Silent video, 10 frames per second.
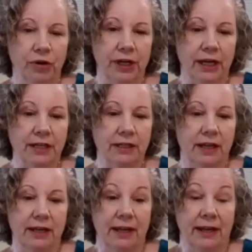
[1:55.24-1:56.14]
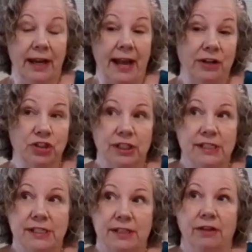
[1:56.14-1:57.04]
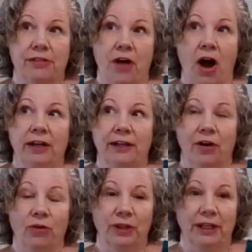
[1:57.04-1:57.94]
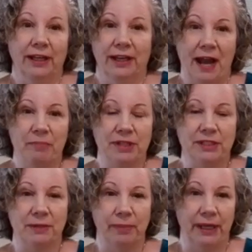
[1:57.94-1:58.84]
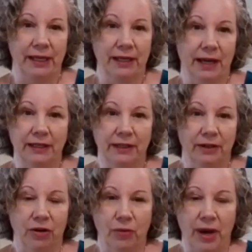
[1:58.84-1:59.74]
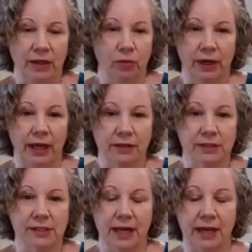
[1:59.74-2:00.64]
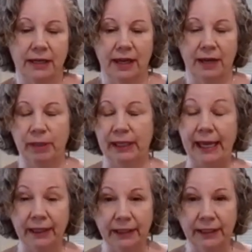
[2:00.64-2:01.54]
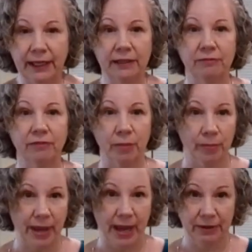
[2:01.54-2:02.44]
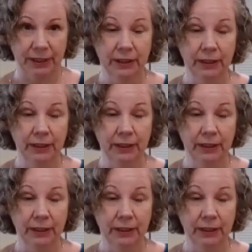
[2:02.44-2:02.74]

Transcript: it. I and I actually still thought it only had happened to me. I didn't know anyone else that had been alienated from a parent,